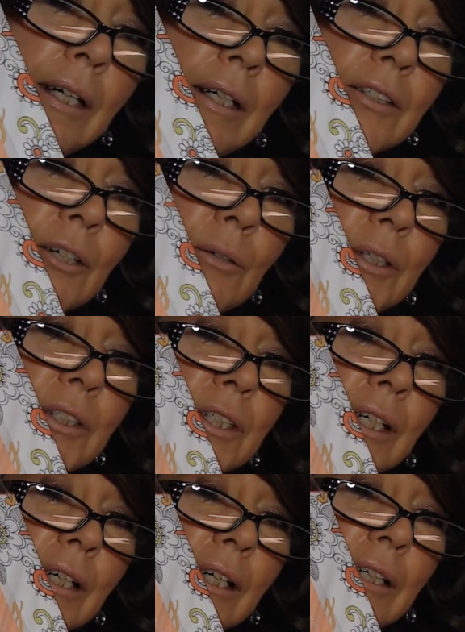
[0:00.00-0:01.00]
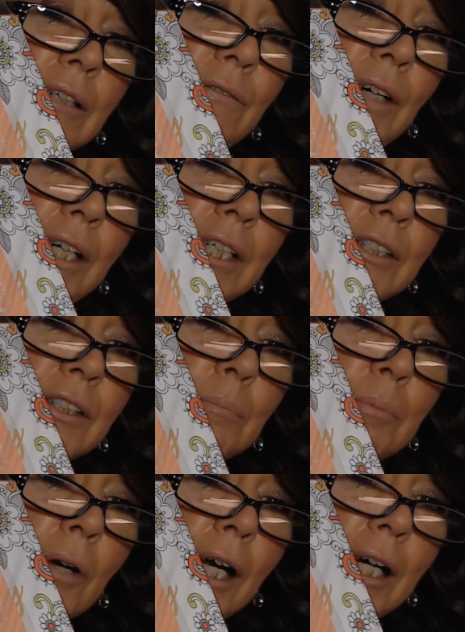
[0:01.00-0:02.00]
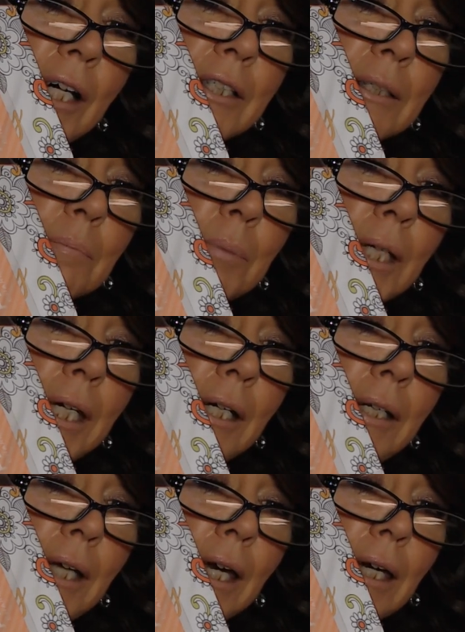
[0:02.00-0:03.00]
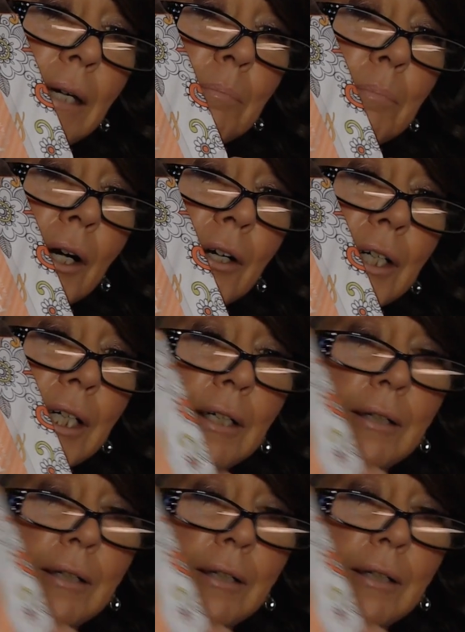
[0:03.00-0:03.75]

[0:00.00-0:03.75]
So it's confetti, surprise, plan a party.